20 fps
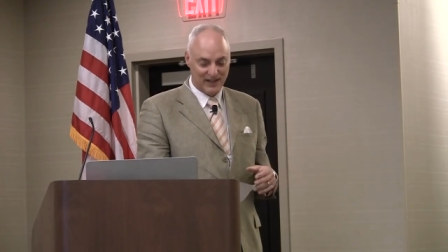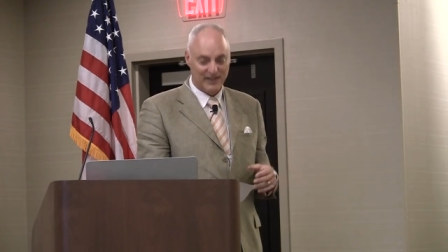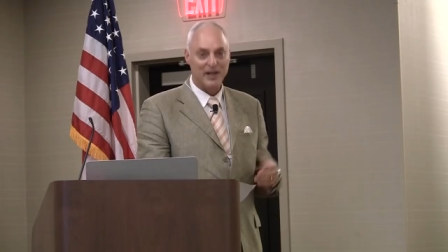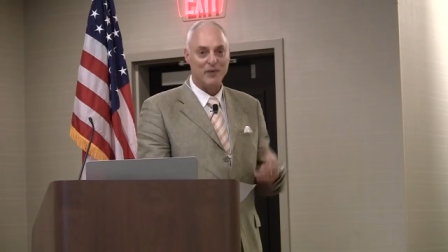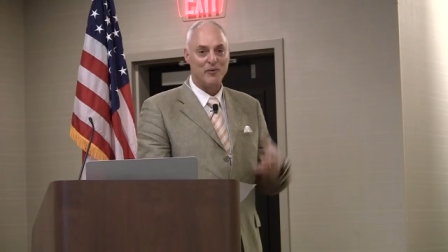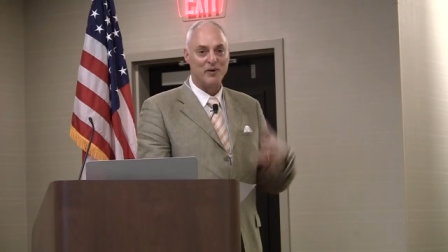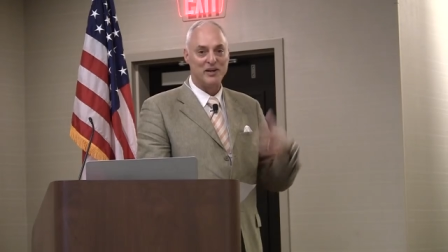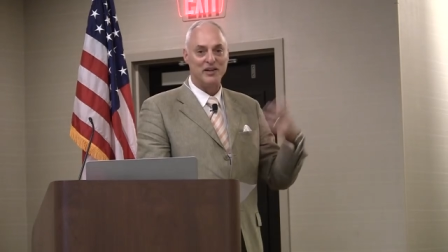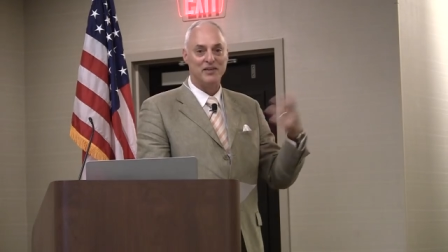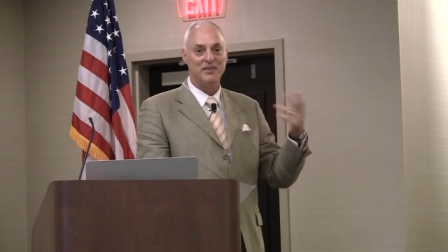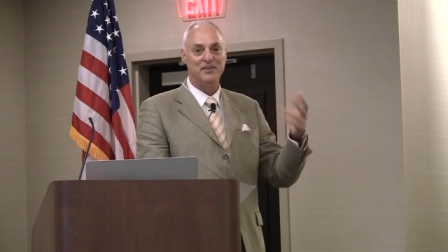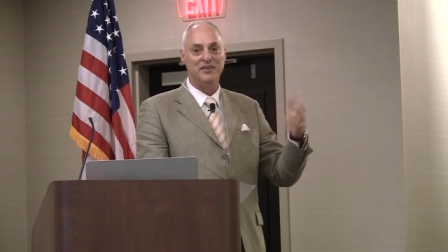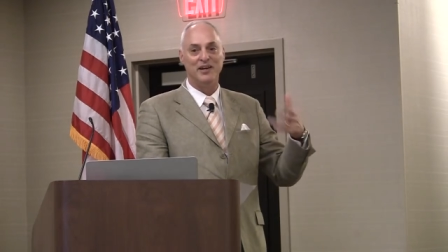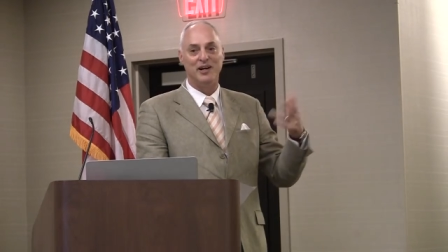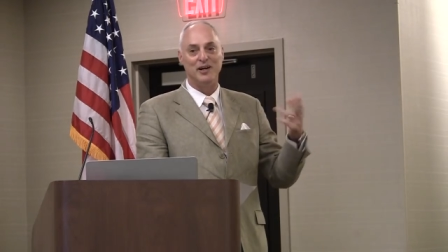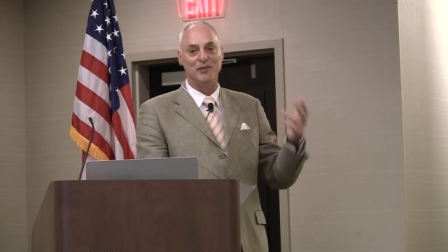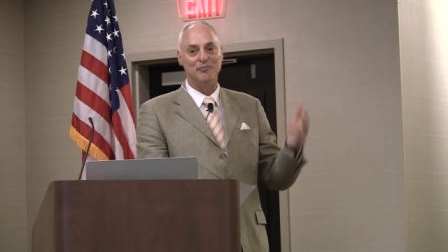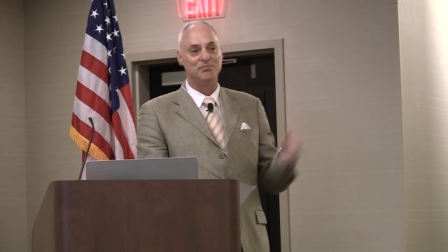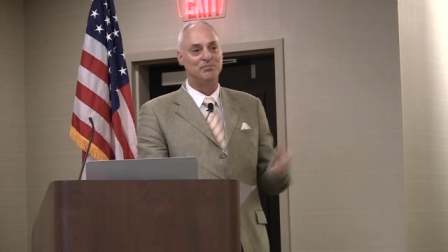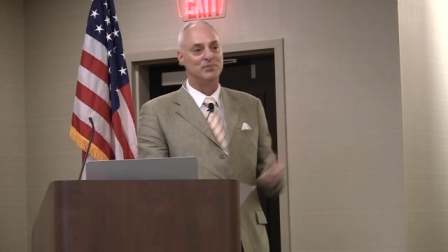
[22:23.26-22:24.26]
They want to
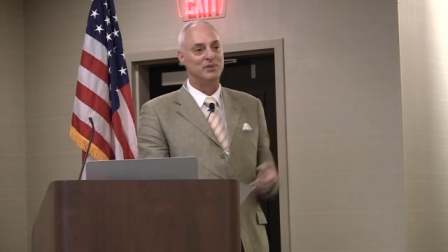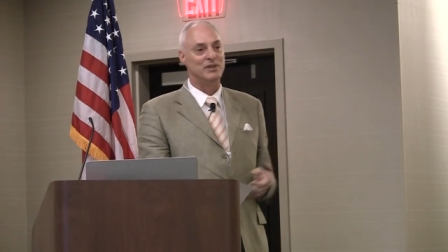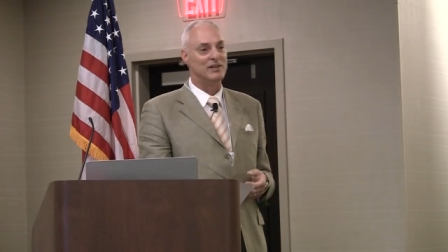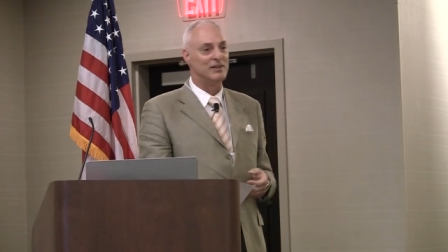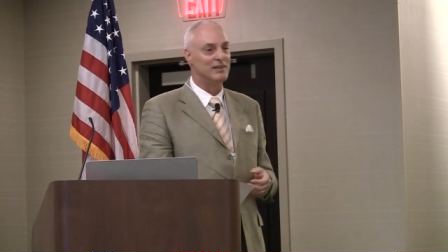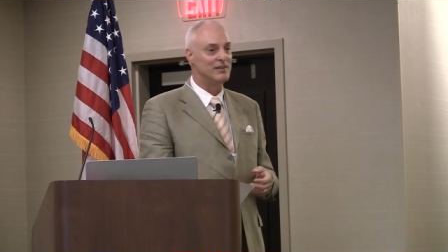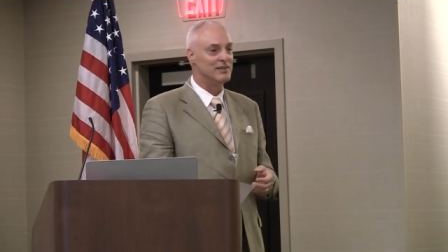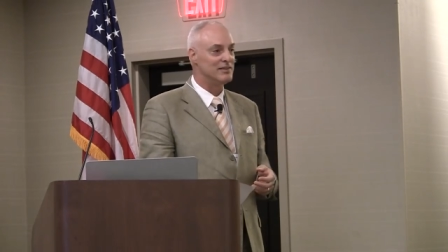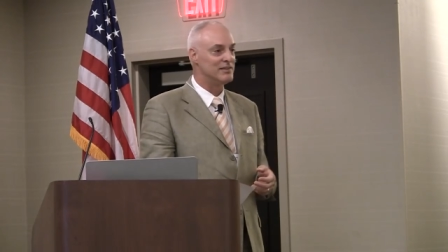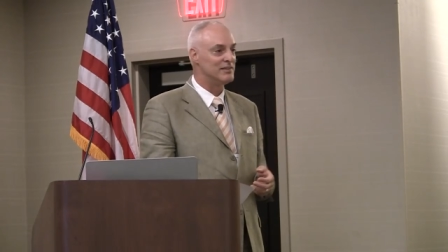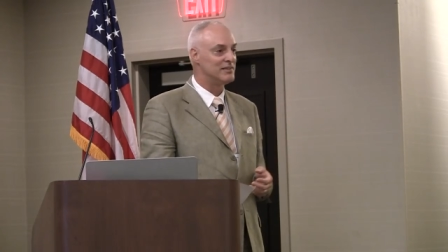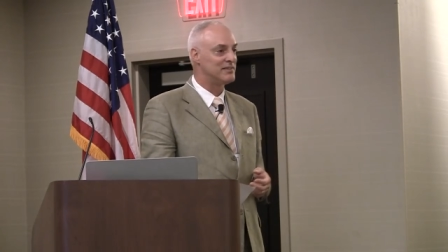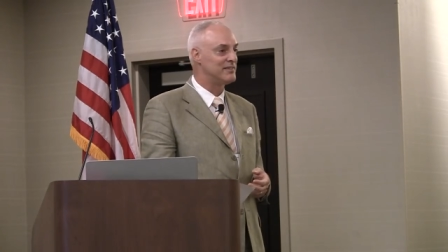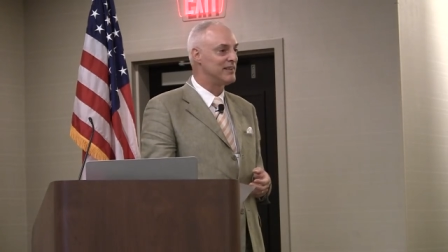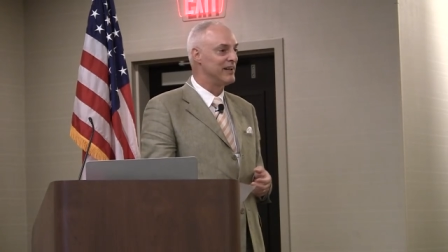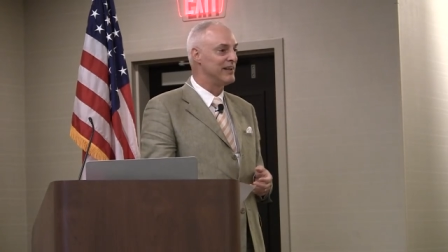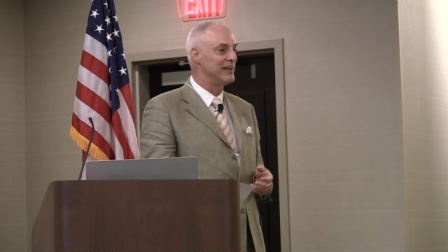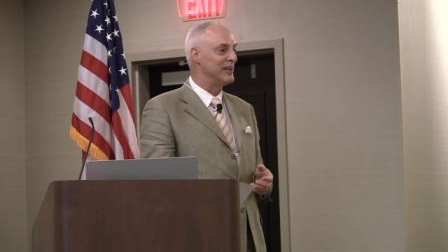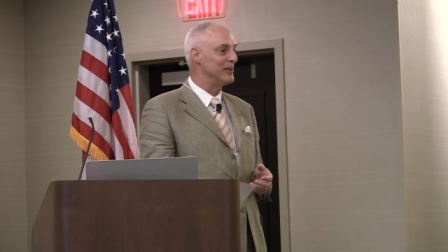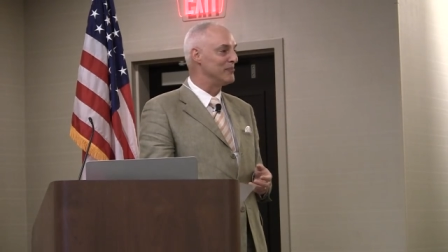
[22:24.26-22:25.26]
dump uh,
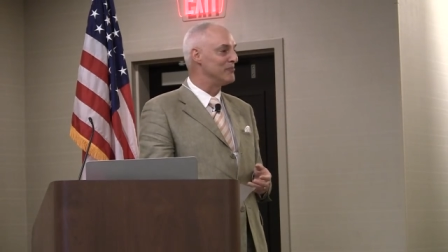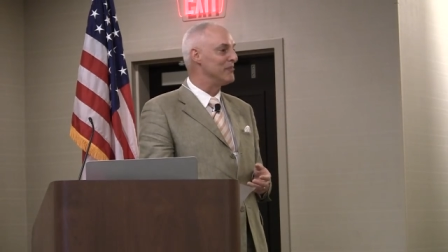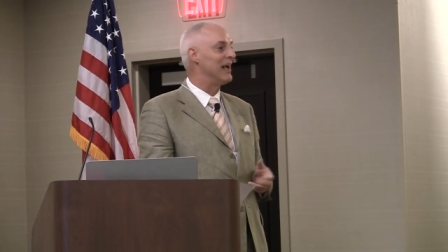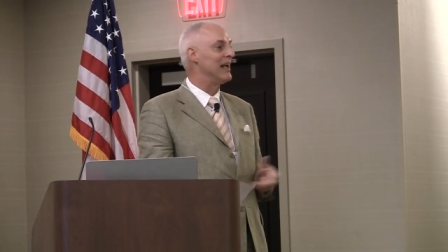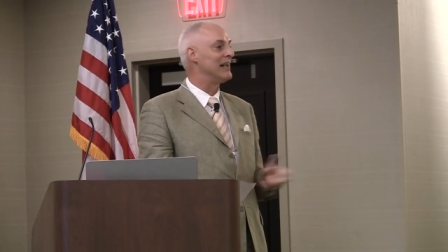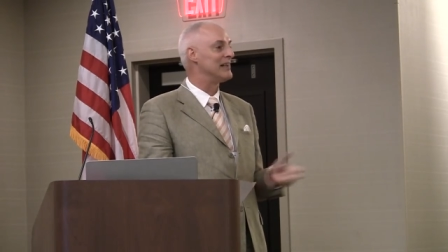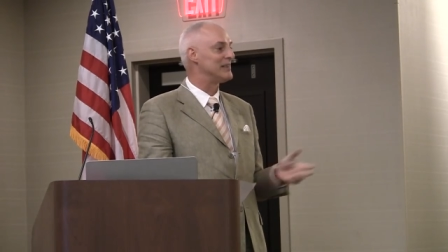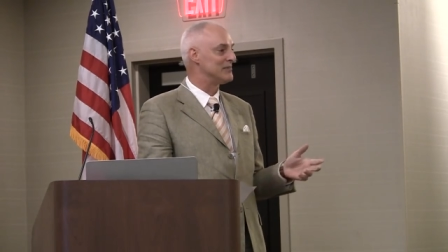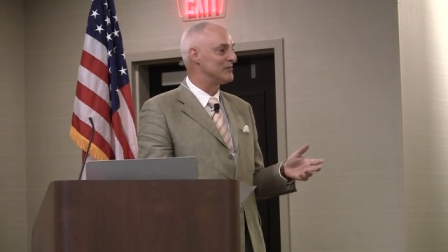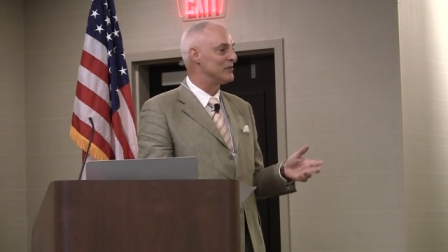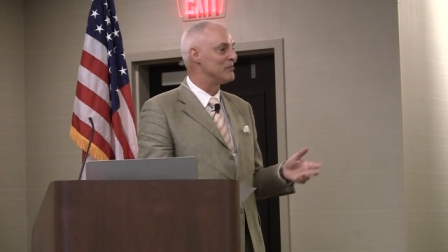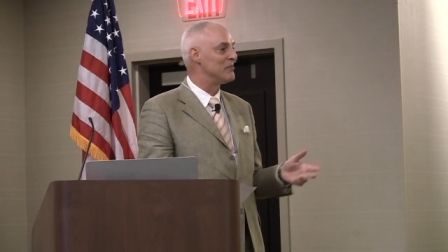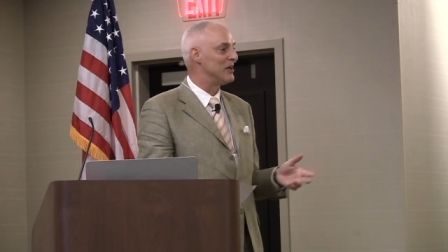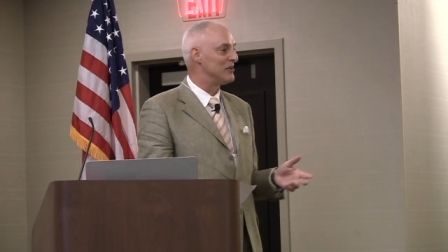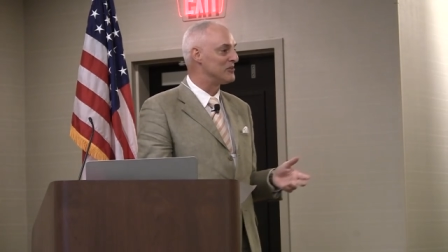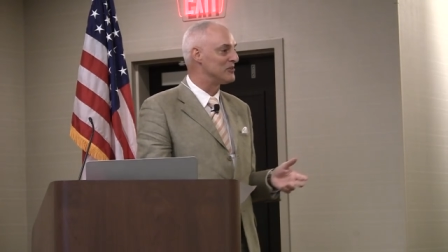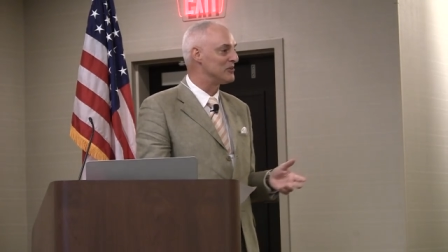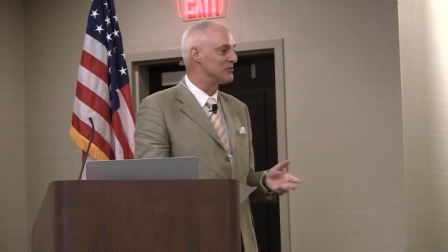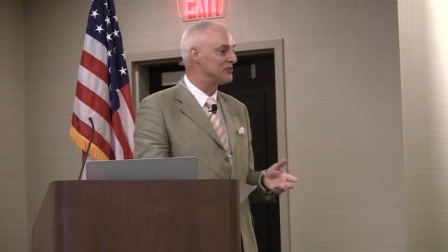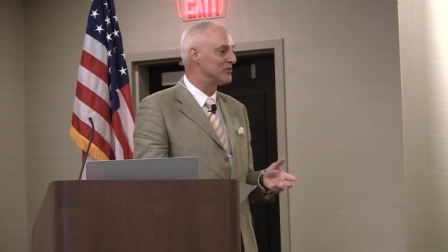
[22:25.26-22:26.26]
stunning, massive
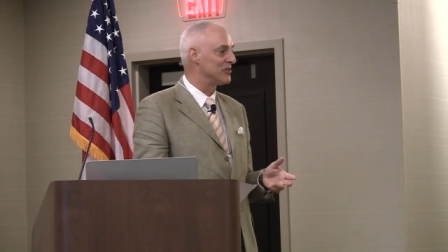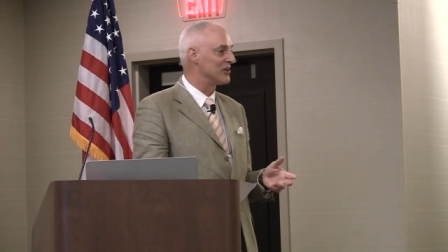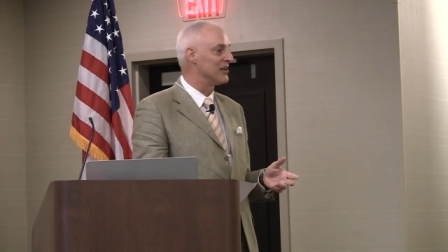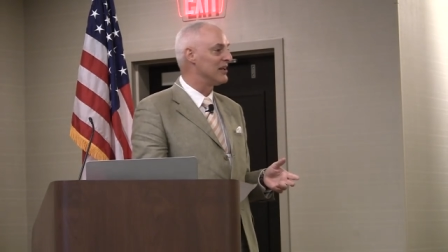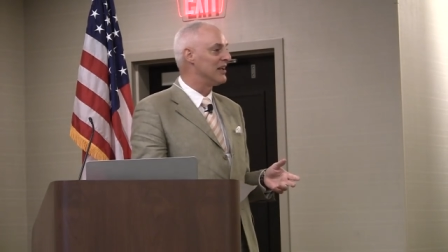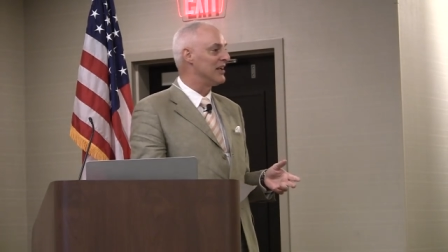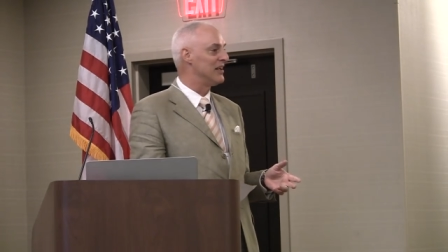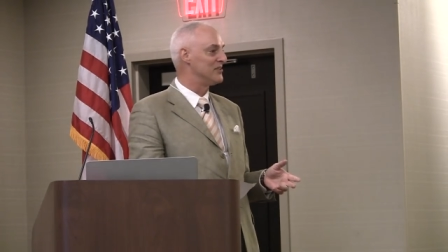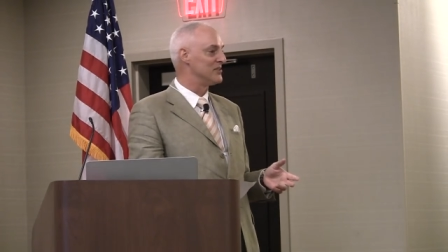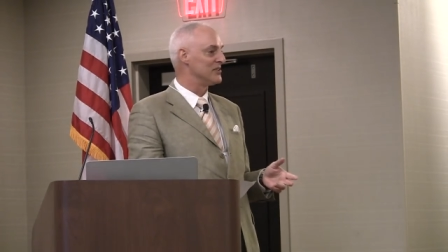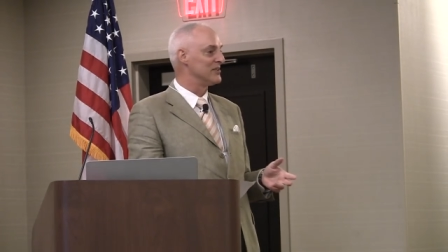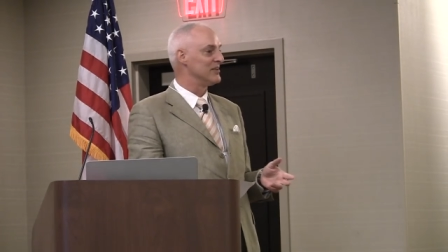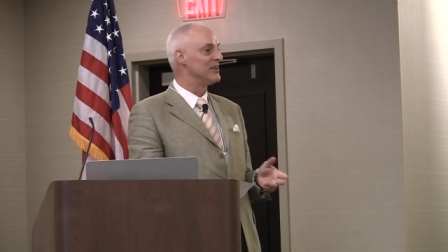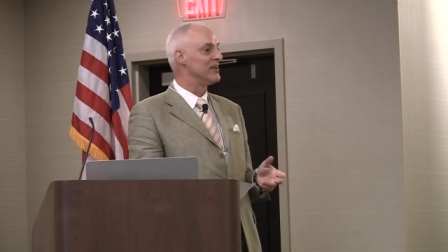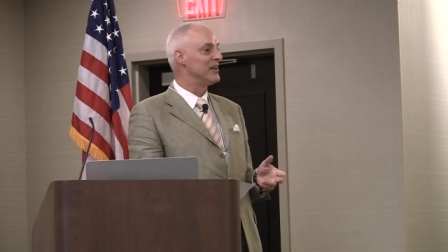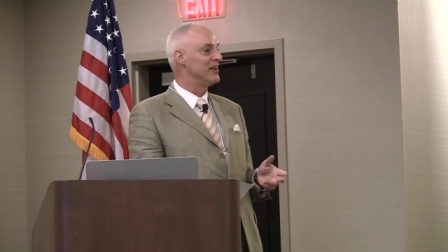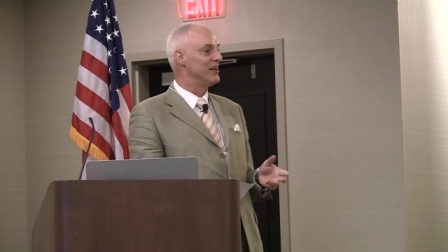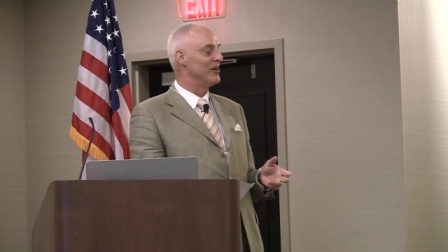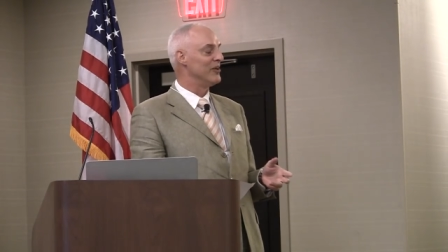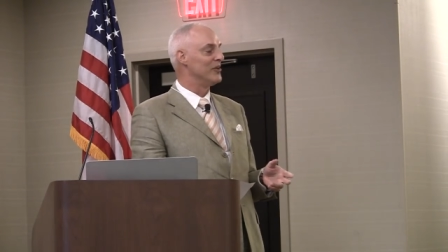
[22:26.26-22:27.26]
amounts of fertilizer
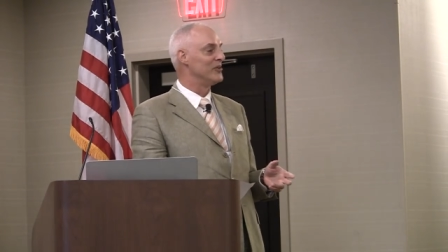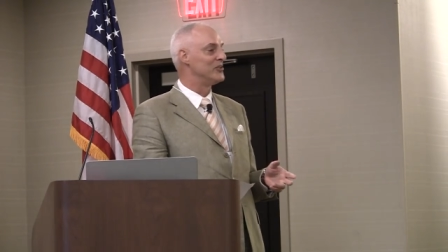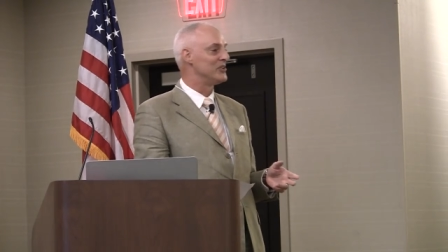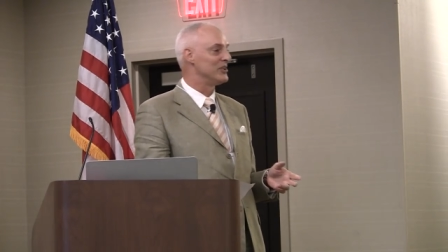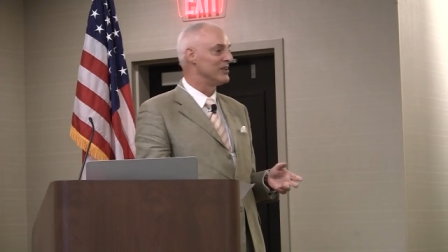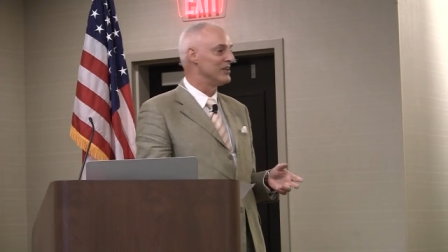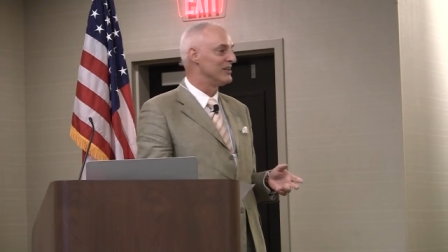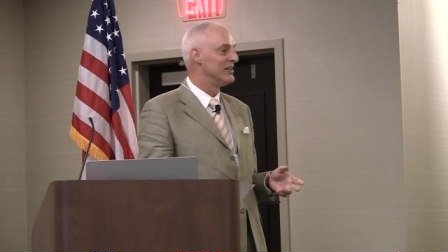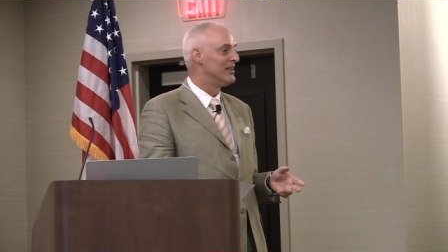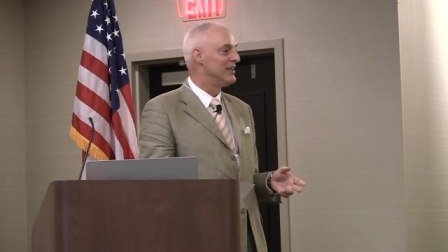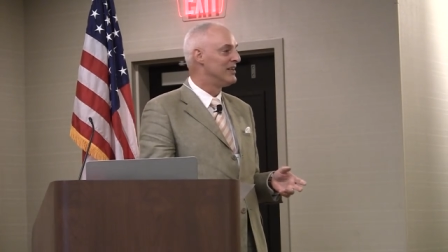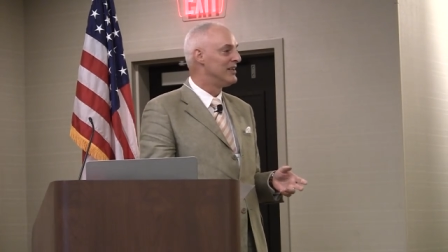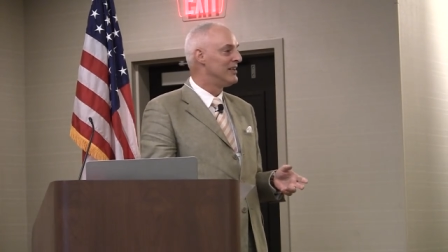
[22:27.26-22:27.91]
into the ocean